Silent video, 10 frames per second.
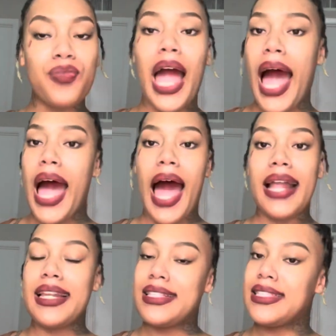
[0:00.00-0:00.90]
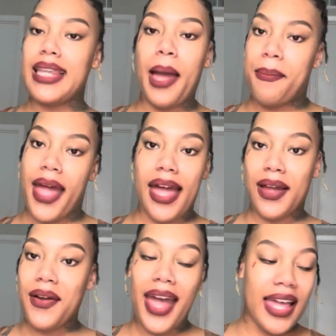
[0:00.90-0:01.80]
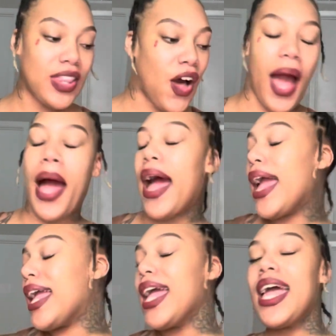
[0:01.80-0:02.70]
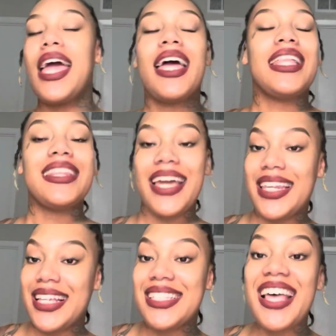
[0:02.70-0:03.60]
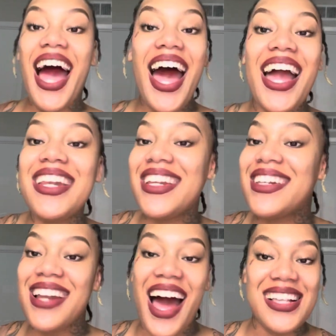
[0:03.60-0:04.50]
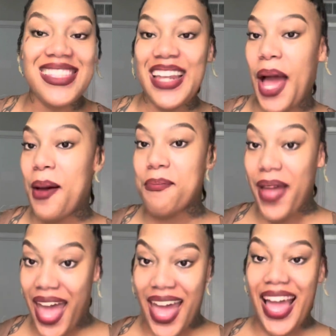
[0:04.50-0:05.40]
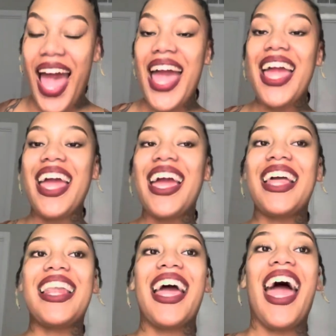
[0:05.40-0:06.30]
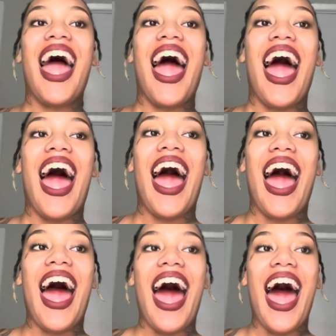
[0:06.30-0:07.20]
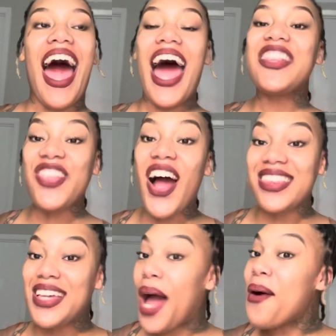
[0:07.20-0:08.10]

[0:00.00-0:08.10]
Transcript: I didn't snap back, okay? Well, ladies, I did not snap back, and I thought that